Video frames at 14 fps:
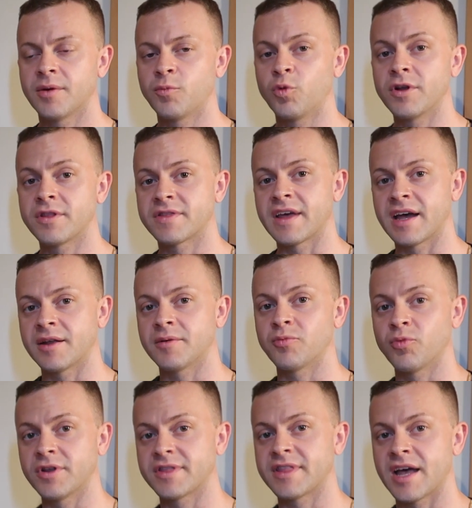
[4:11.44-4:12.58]
with
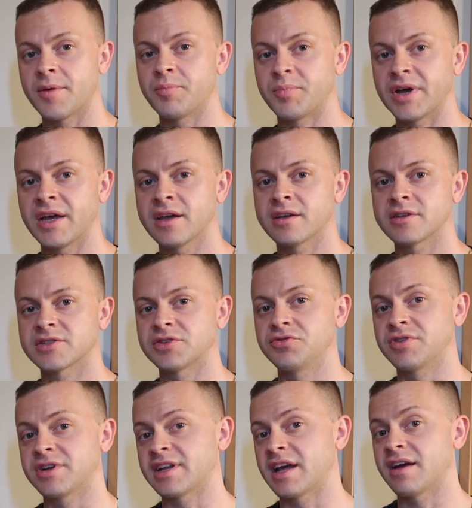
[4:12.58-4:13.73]
that bank, so you
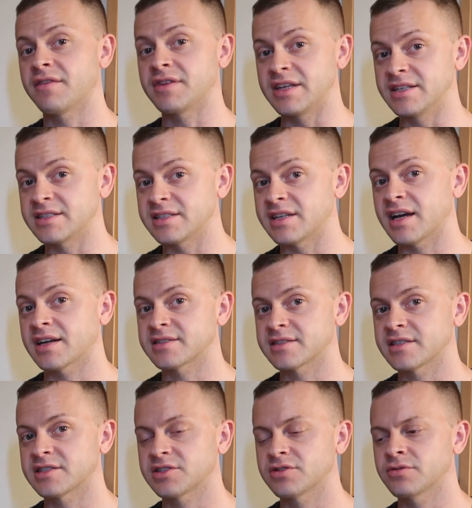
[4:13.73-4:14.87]
can have easy
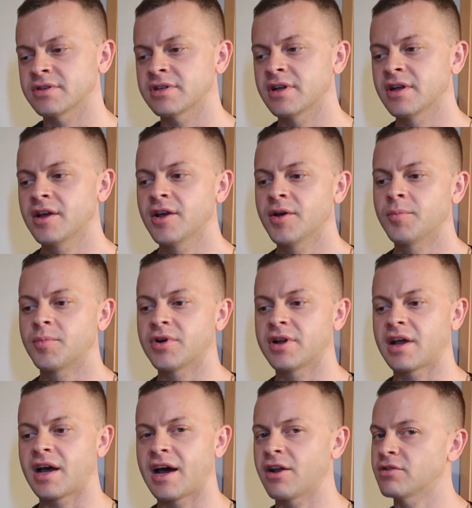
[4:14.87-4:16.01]
access to it,
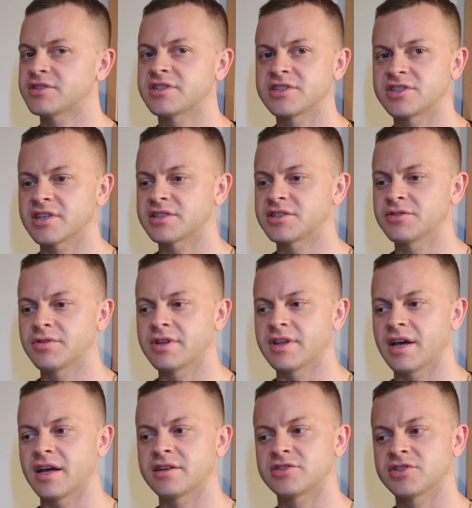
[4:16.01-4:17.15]
but I don't suggest doing
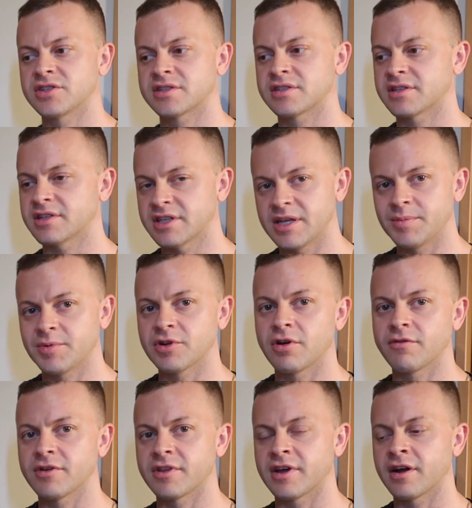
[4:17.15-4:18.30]
that. Just keep it
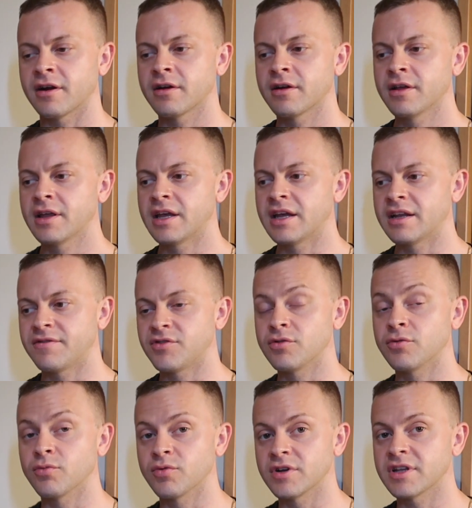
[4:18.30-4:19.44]
over there, and if
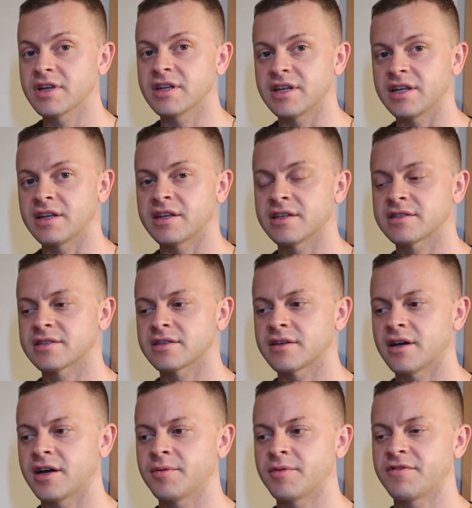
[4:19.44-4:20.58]
you really need it,
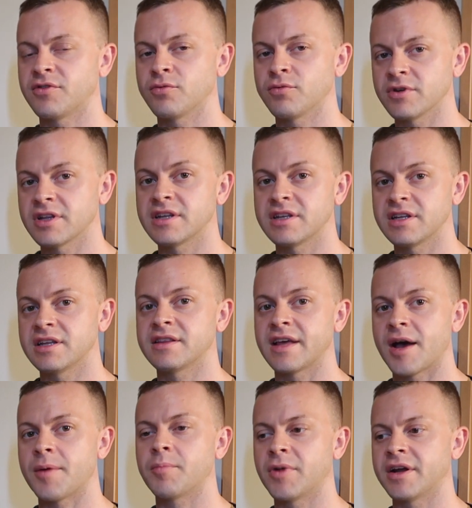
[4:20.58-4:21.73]
if you really need
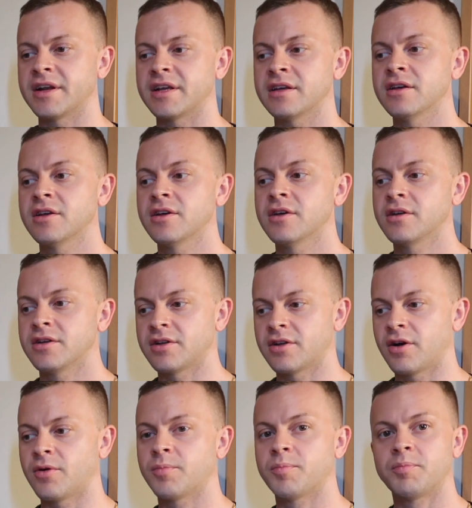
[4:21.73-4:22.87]
that money,
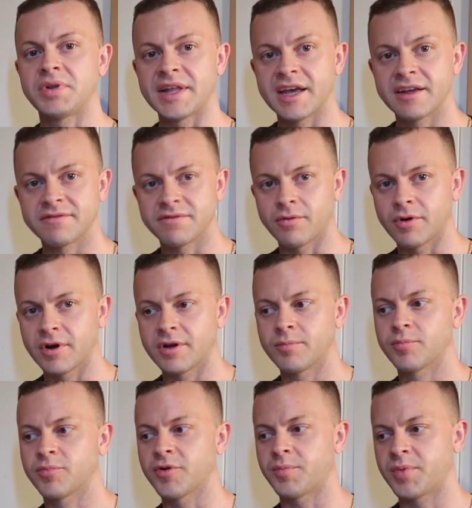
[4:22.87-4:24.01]
plan for it,
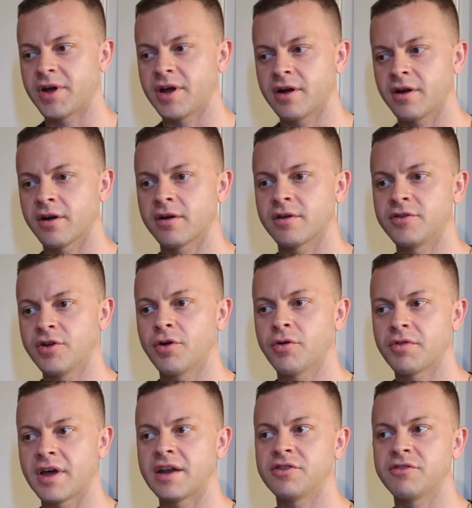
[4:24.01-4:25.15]
prepare, know
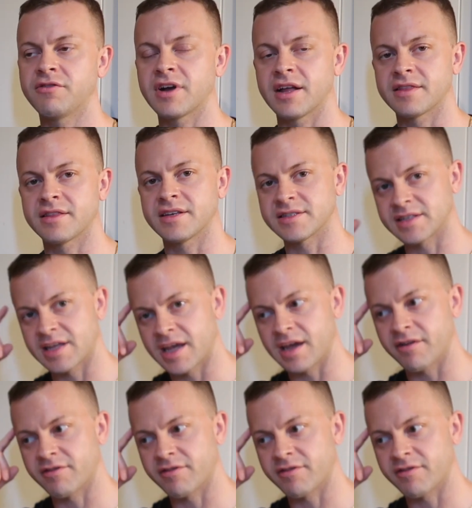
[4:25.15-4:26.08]
that you've got this, hey,